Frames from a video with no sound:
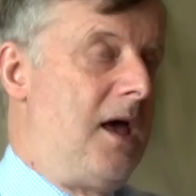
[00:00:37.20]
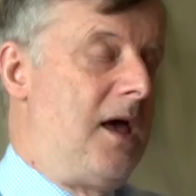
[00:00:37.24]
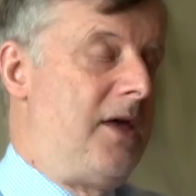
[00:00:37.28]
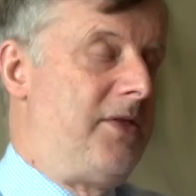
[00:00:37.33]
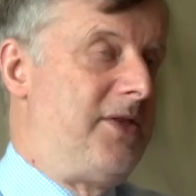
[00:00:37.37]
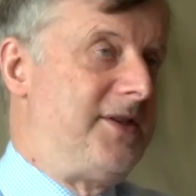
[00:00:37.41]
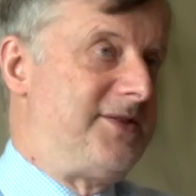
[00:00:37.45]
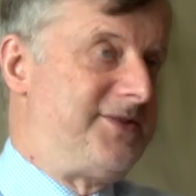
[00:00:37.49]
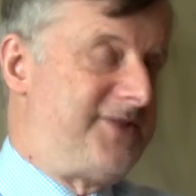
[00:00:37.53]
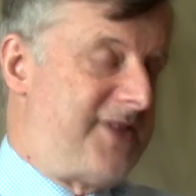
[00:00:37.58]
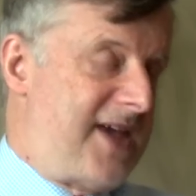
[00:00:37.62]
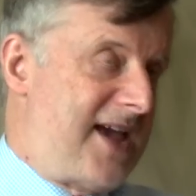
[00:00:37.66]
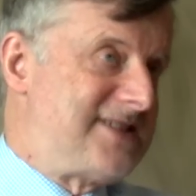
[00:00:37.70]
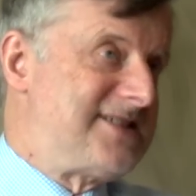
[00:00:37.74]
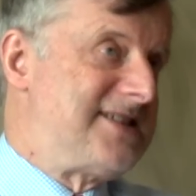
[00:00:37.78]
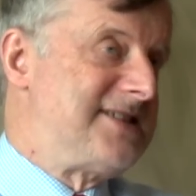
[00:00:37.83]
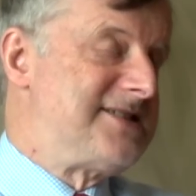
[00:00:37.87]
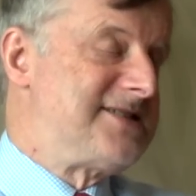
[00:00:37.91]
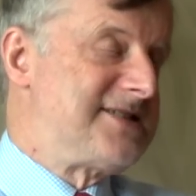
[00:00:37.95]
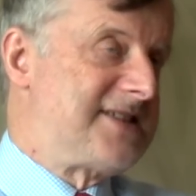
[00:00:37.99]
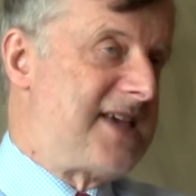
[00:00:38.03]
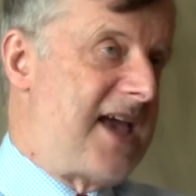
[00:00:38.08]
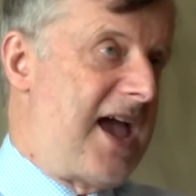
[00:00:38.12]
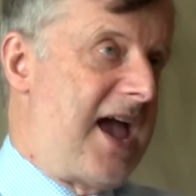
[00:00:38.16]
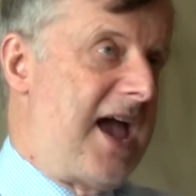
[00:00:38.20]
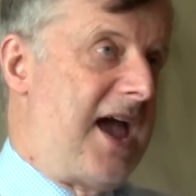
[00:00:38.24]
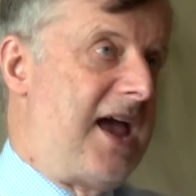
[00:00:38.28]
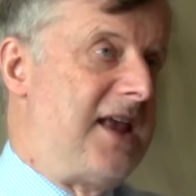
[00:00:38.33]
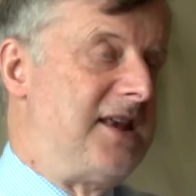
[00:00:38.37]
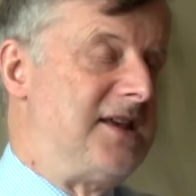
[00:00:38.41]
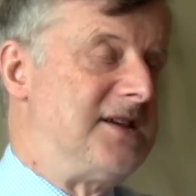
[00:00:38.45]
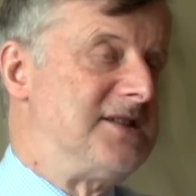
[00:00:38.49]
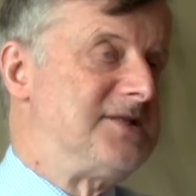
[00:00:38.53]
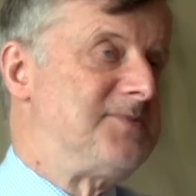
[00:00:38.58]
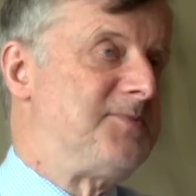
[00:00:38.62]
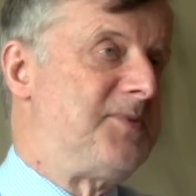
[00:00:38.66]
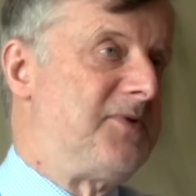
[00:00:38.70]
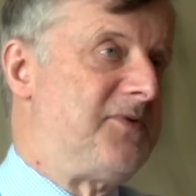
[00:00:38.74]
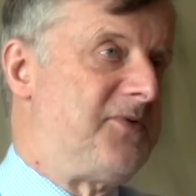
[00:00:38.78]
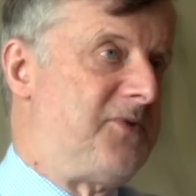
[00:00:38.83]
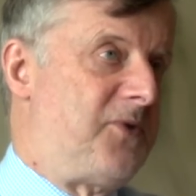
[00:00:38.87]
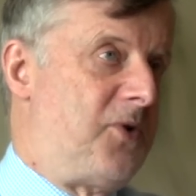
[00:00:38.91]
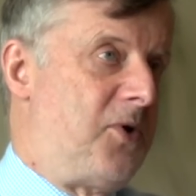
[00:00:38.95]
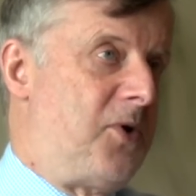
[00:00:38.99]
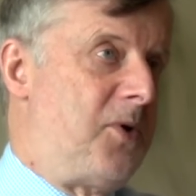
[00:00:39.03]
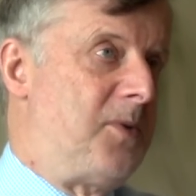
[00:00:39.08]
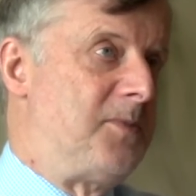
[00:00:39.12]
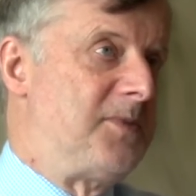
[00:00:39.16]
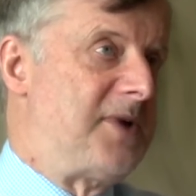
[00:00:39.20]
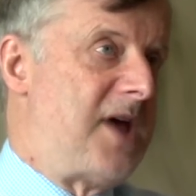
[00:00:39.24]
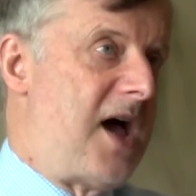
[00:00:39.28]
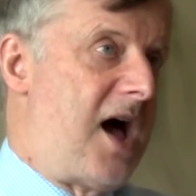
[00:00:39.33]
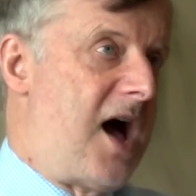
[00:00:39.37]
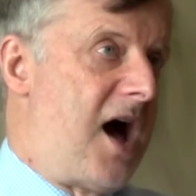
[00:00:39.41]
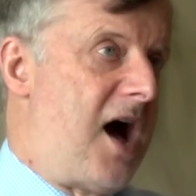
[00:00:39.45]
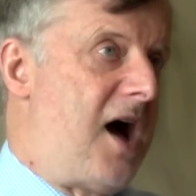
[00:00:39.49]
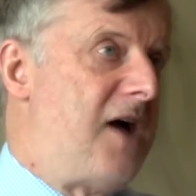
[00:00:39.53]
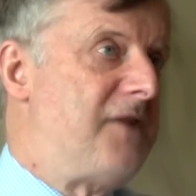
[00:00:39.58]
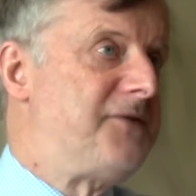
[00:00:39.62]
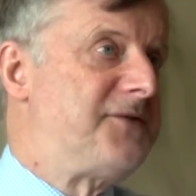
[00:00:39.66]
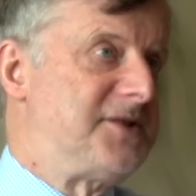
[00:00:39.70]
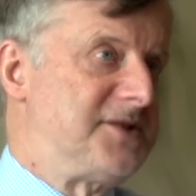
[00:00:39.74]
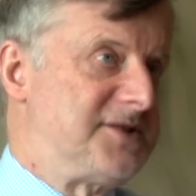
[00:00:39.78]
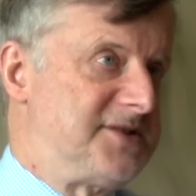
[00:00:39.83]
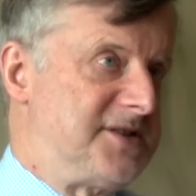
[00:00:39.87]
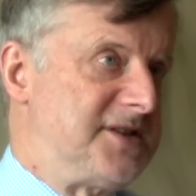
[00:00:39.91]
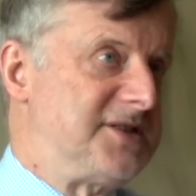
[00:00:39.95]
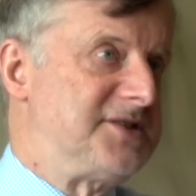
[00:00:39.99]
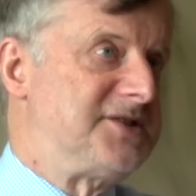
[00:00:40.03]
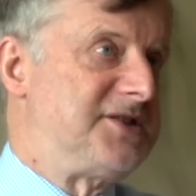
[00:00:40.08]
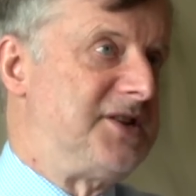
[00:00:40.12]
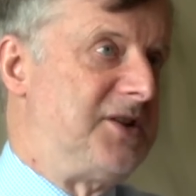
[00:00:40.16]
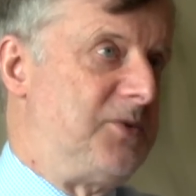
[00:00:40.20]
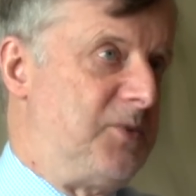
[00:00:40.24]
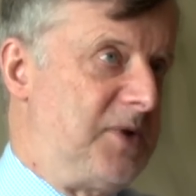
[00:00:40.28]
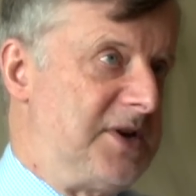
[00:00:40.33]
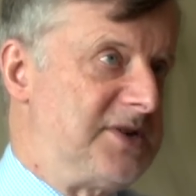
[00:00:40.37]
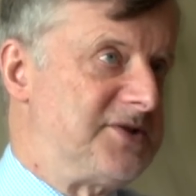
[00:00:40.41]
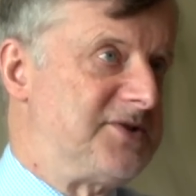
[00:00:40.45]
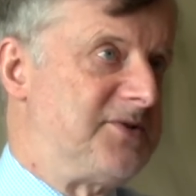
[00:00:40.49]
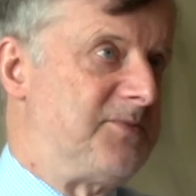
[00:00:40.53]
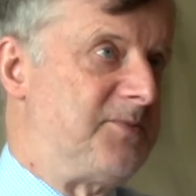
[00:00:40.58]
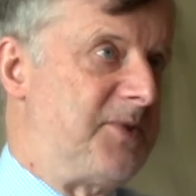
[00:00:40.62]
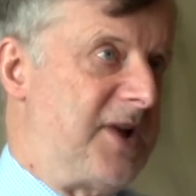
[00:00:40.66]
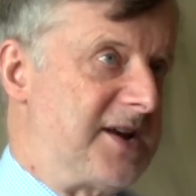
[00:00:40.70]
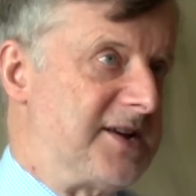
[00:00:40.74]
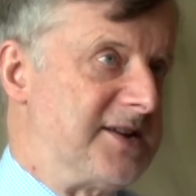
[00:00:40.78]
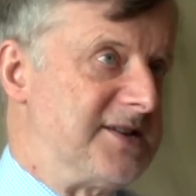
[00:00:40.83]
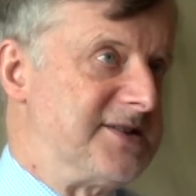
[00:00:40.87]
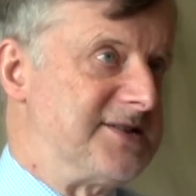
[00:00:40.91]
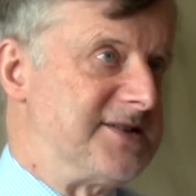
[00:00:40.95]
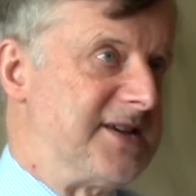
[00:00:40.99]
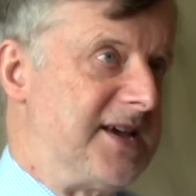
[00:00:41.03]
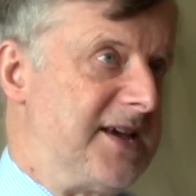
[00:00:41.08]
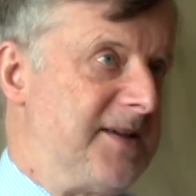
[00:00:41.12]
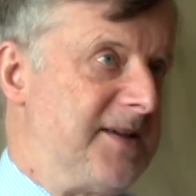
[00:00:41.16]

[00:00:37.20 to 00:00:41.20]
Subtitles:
The sexing scan is performed after 16 weeks of pregnancy.